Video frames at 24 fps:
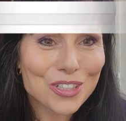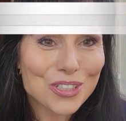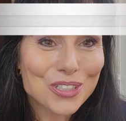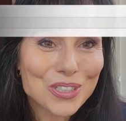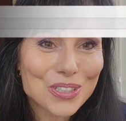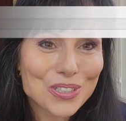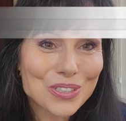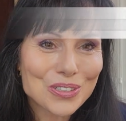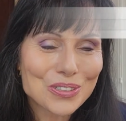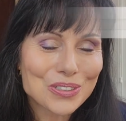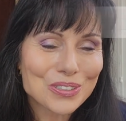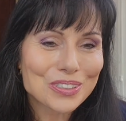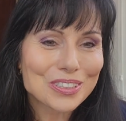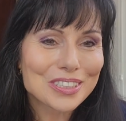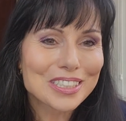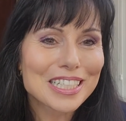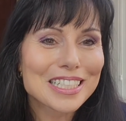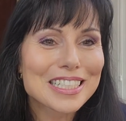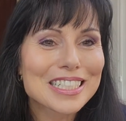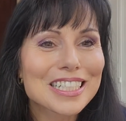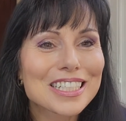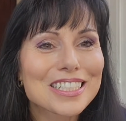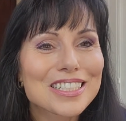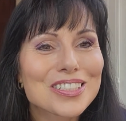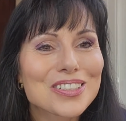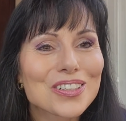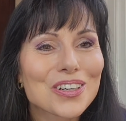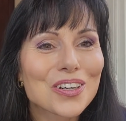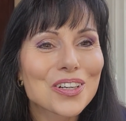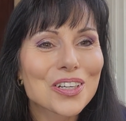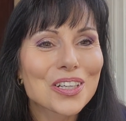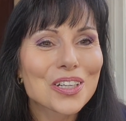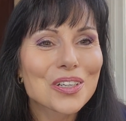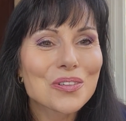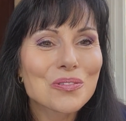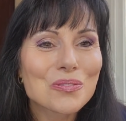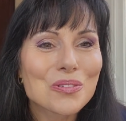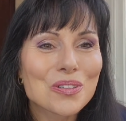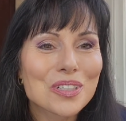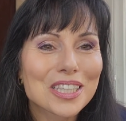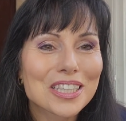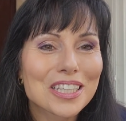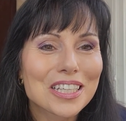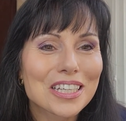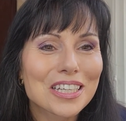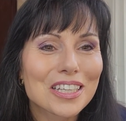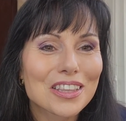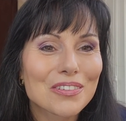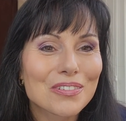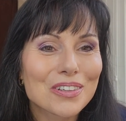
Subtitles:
ado, let's get started with the